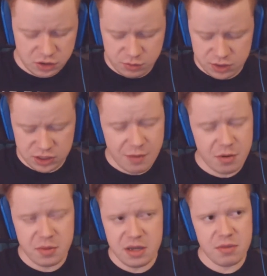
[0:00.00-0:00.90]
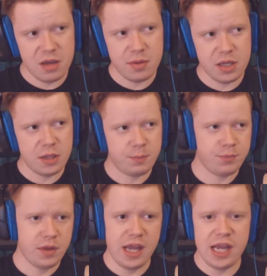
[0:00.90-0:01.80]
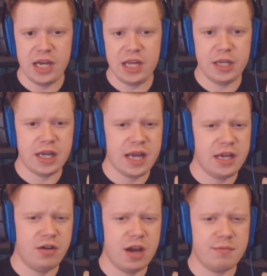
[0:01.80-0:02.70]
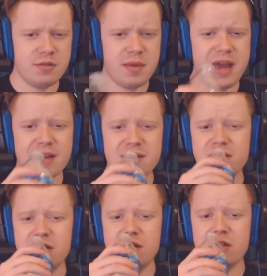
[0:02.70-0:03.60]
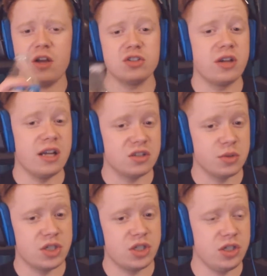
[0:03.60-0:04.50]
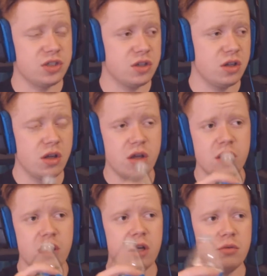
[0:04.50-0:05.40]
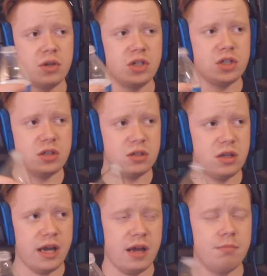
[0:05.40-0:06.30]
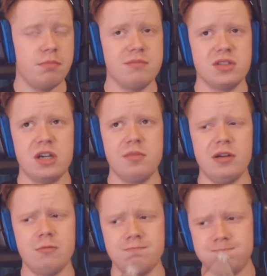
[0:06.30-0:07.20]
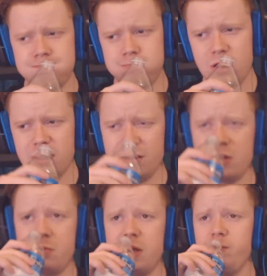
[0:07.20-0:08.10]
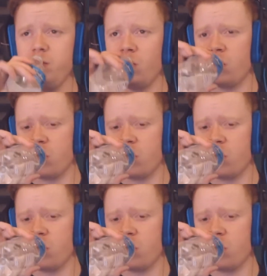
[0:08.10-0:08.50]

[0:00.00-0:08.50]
So with double meat, maybe 80, 90 grams max. Because I also got Swiss cheese, which uh, bumps it up there a little bit.